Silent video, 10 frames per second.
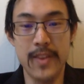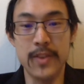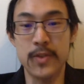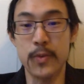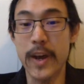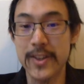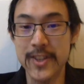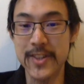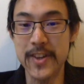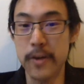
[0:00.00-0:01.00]
The
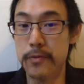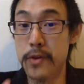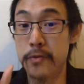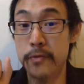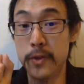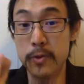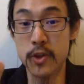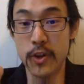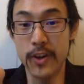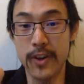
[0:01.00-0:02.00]
direction of the
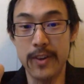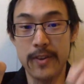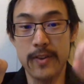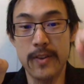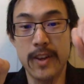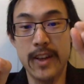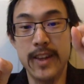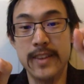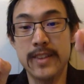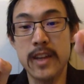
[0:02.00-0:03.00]
future,
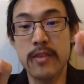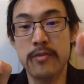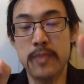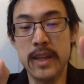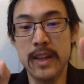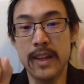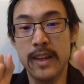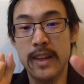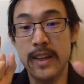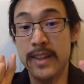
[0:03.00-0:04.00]
instead of
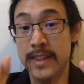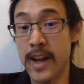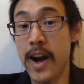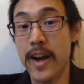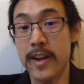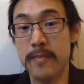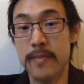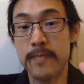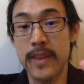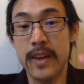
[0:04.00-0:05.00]
being in
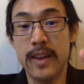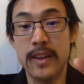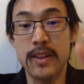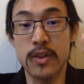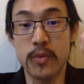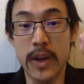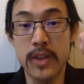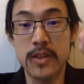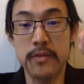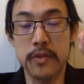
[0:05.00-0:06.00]
time, the
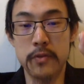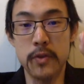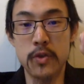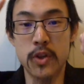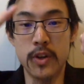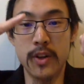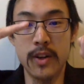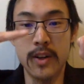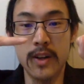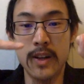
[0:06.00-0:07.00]
direction of the future
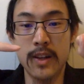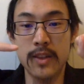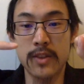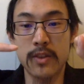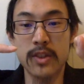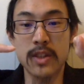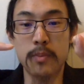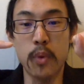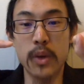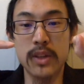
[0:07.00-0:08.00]
starts to
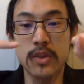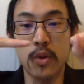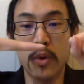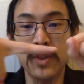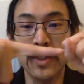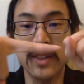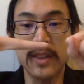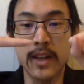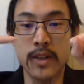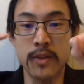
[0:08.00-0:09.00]
point towards the
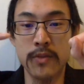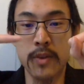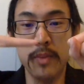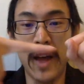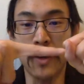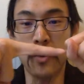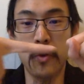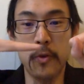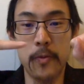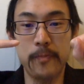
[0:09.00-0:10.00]
center of the black
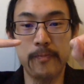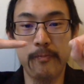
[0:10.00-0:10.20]
hole.